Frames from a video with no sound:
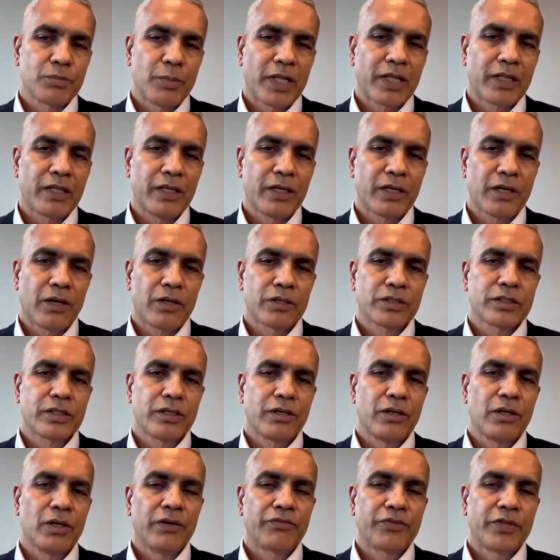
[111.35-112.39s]
monthly cost,
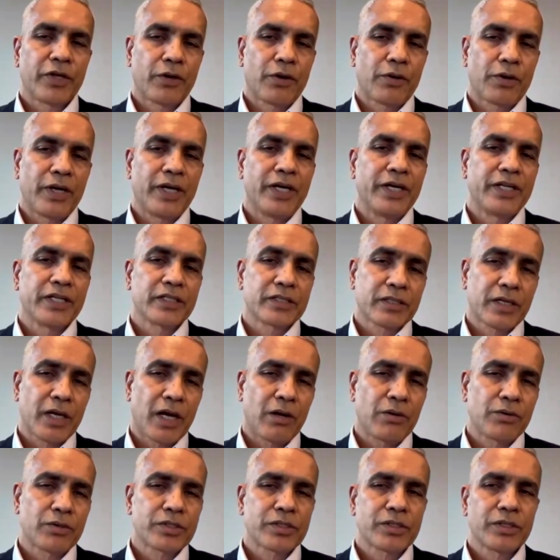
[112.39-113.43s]
if there are any
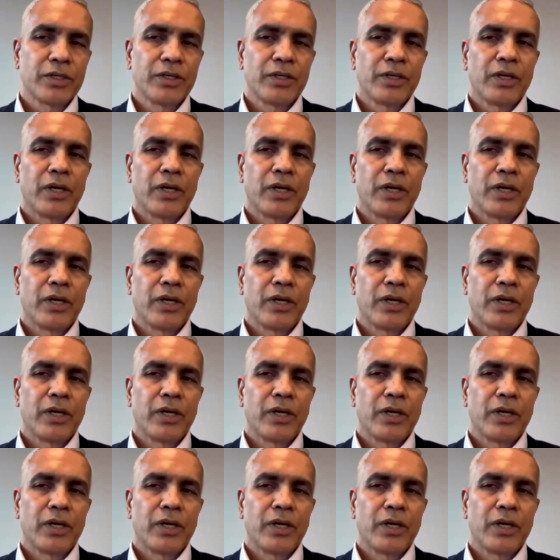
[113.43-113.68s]
discounts,